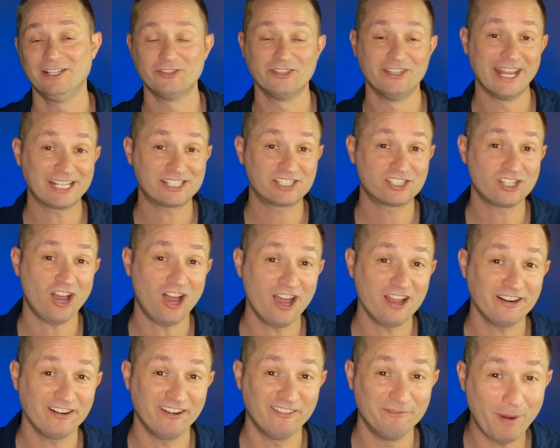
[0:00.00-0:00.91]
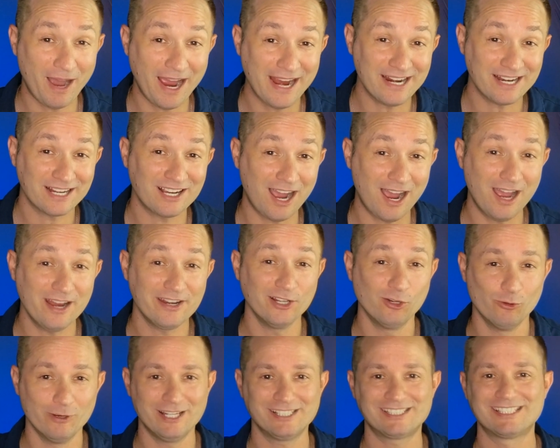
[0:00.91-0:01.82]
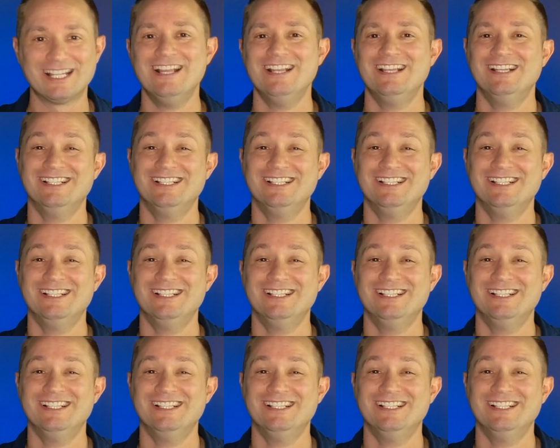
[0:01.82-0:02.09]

Now, the next con of buying a condo is